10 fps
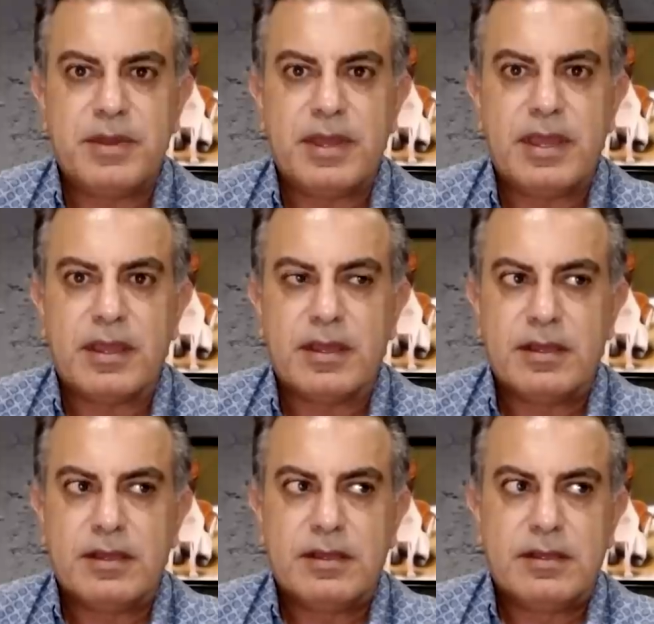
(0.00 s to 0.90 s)
being
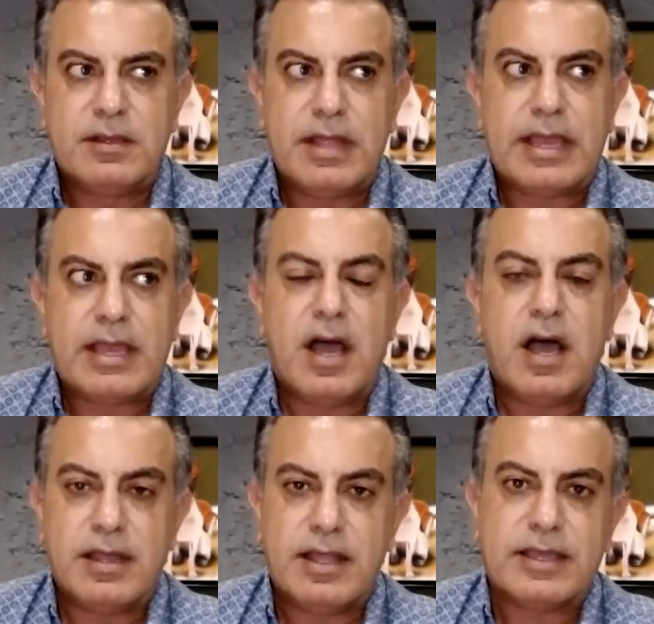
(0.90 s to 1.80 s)
like
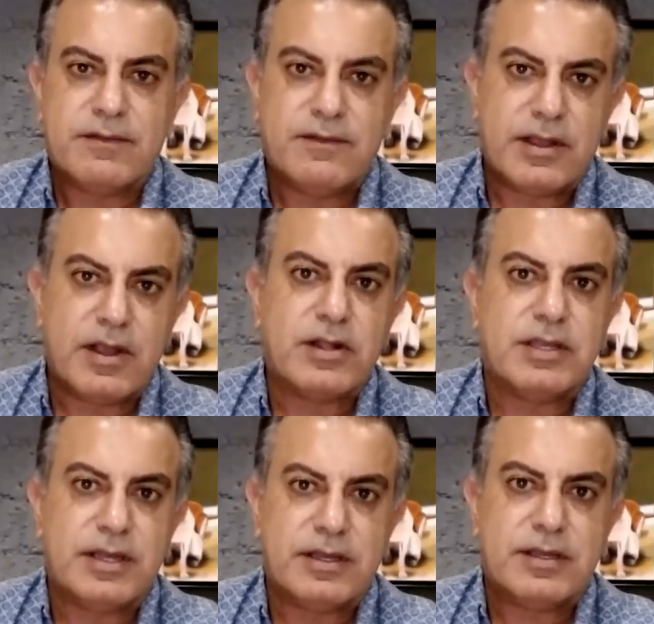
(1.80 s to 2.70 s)
hot like in
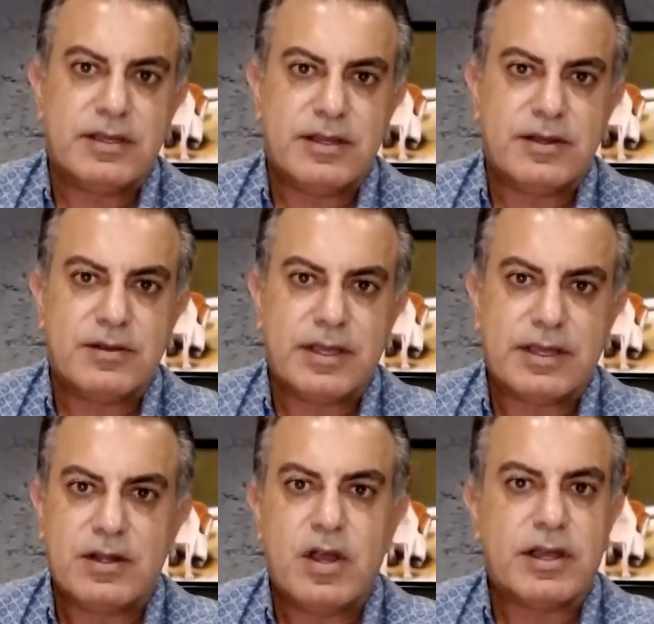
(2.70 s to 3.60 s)
Vallarta, you know, like
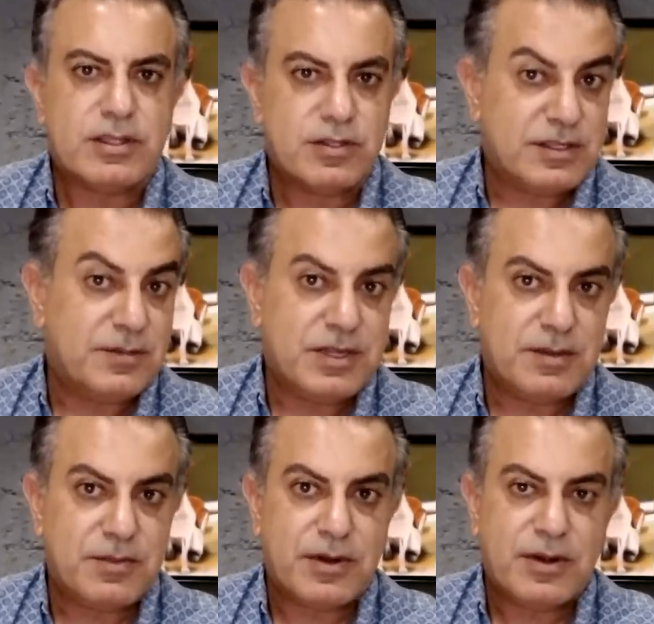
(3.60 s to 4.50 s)
in August or
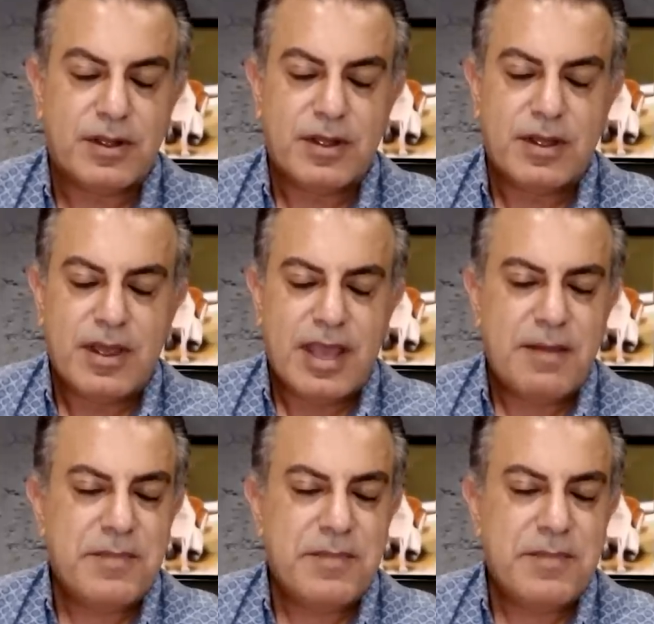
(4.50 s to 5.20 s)
September. And